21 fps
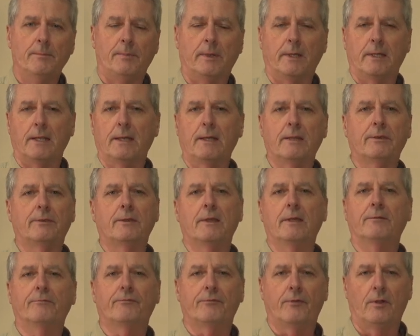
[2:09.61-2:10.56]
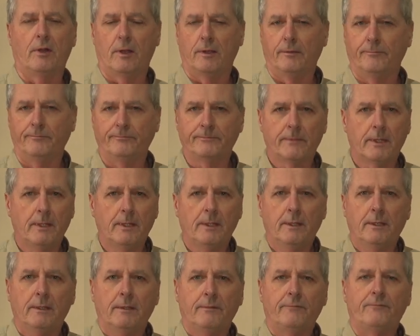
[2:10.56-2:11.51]
but anything from
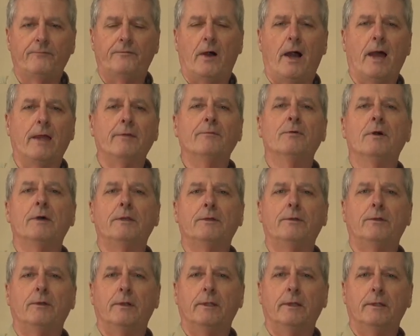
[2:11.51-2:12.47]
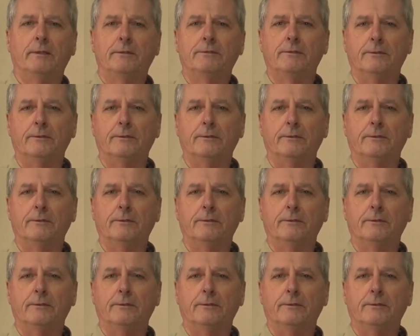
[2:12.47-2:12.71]
500